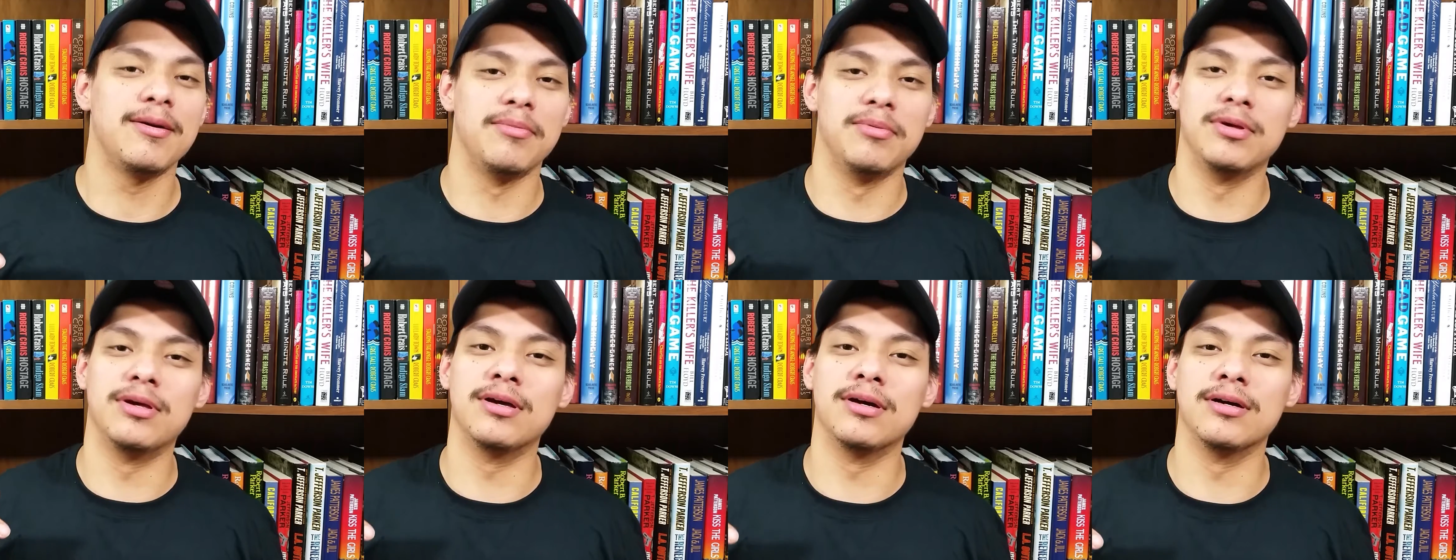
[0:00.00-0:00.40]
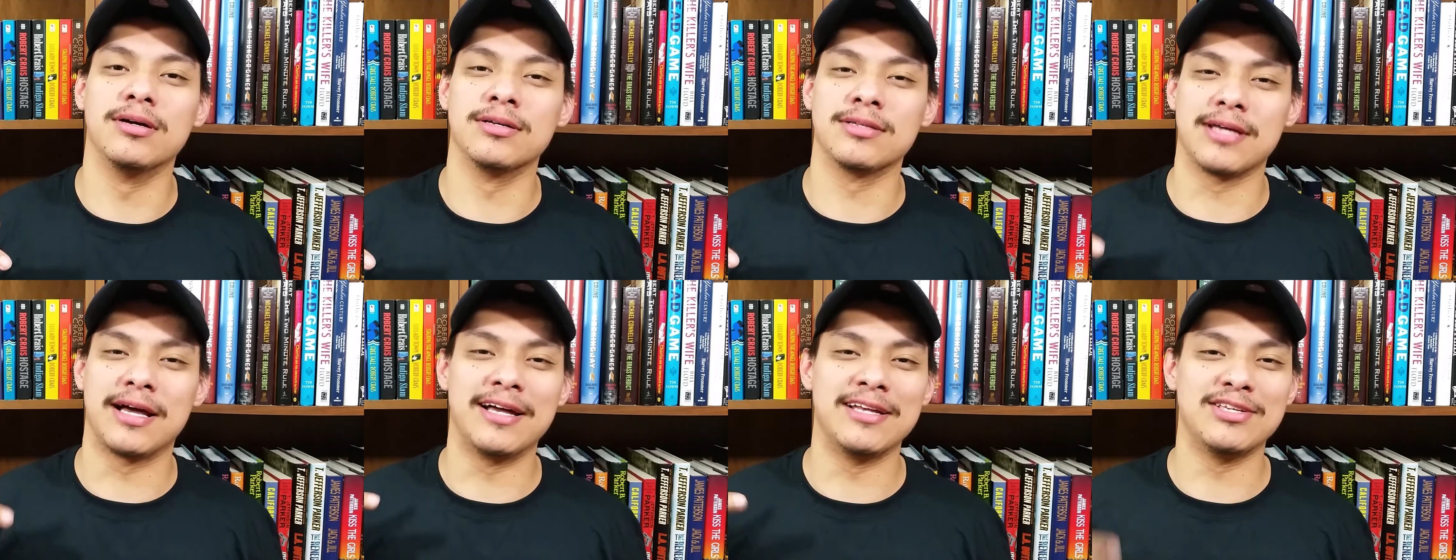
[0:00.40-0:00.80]

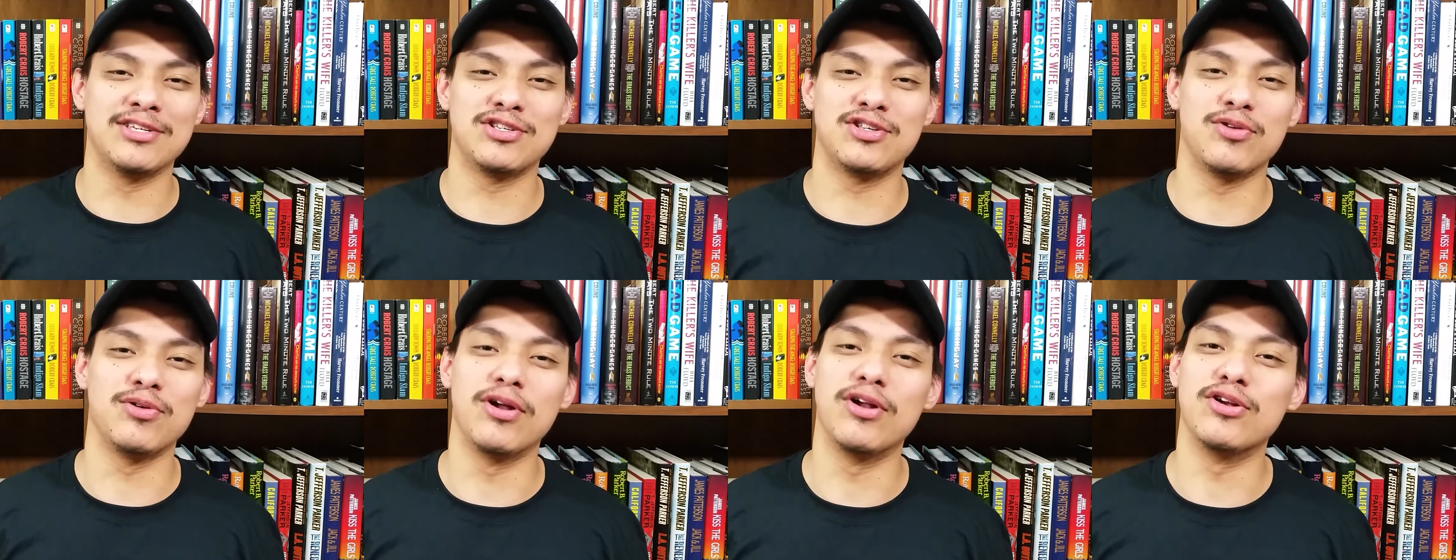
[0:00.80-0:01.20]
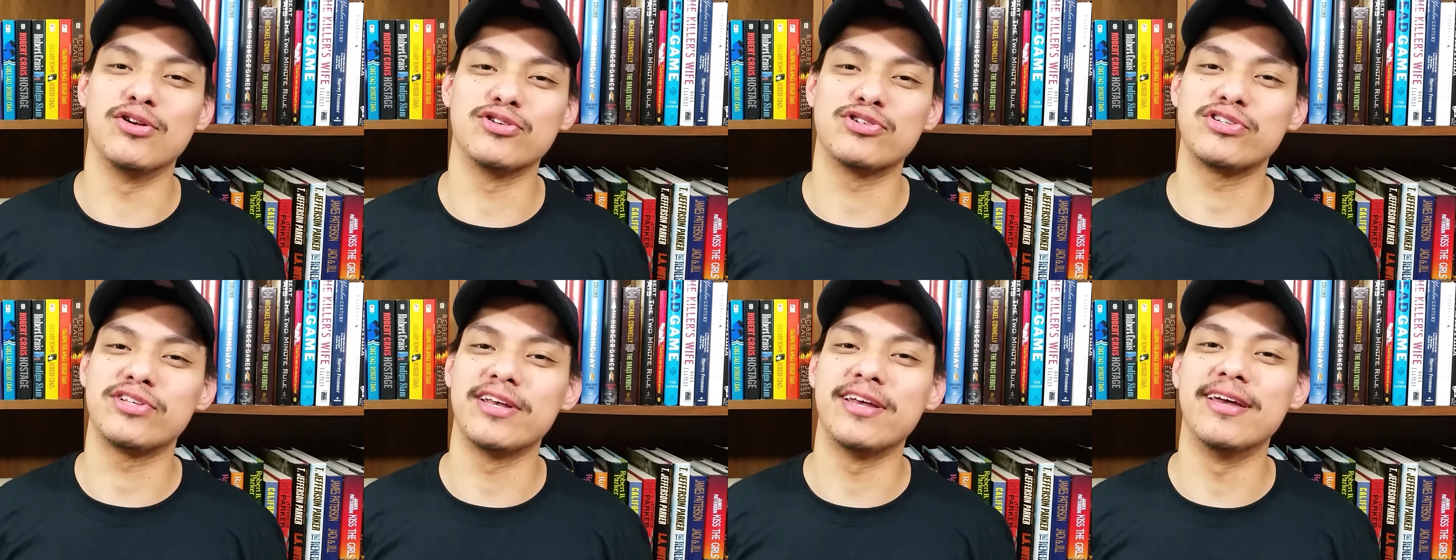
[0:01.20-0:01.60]
because I just don't
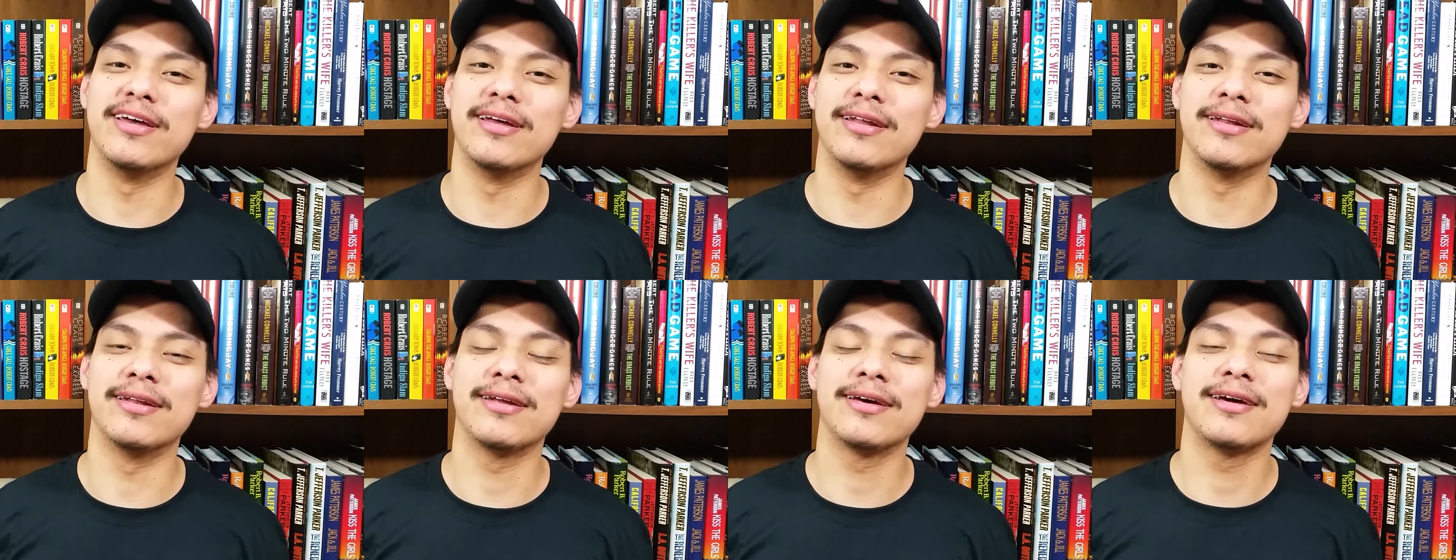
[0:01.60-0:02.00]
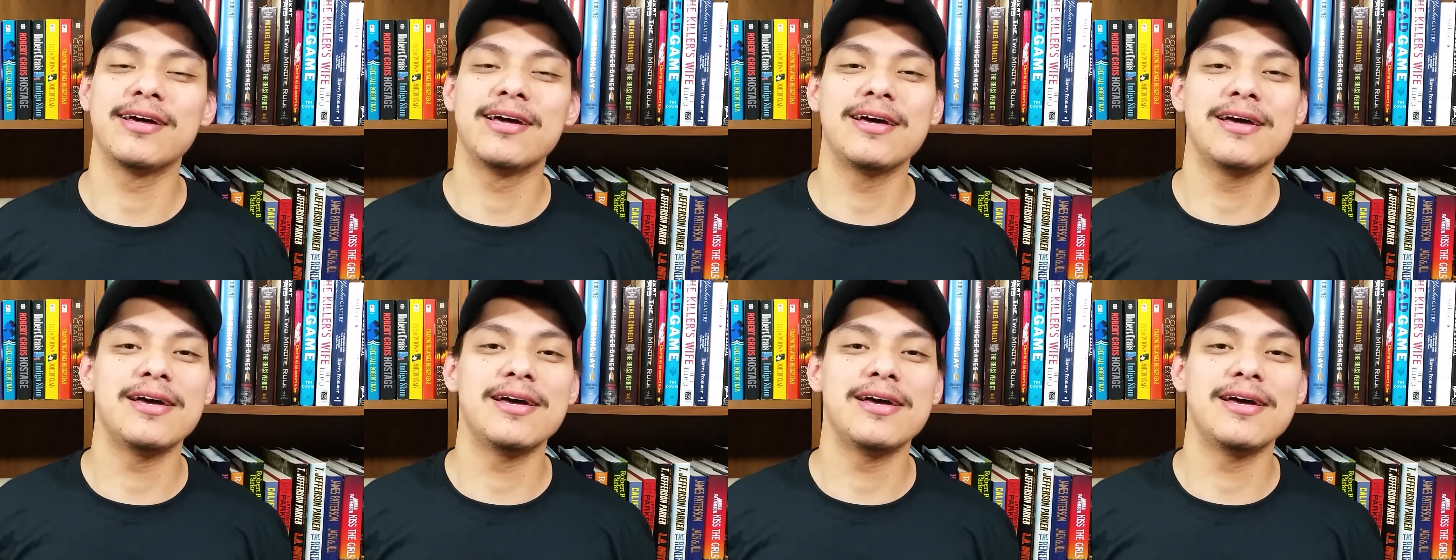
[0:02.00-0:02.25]
understand